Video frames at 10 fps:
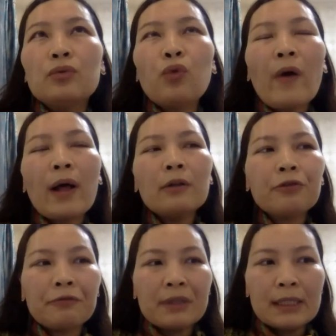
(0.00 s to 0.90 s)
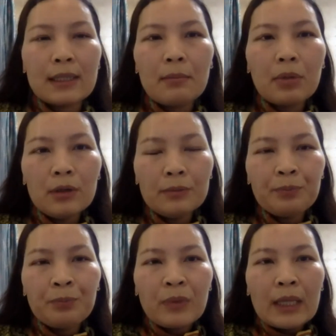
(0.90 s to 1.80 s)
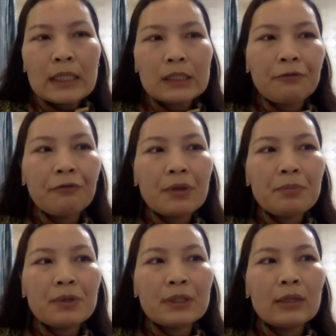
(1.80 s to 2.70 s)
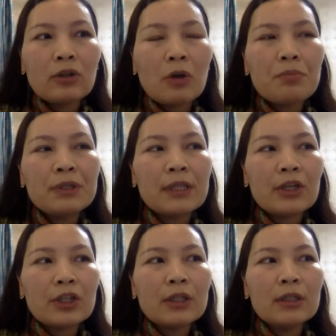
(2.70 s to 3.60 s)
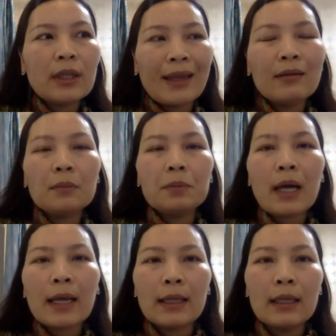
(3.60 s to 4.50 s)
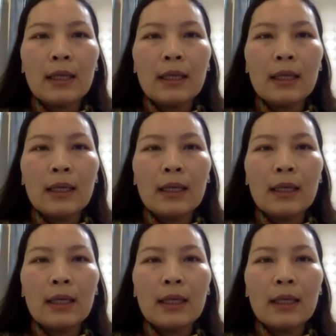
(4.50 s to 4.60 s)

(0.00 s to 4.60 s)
12th of December, this 50% compensation can apply.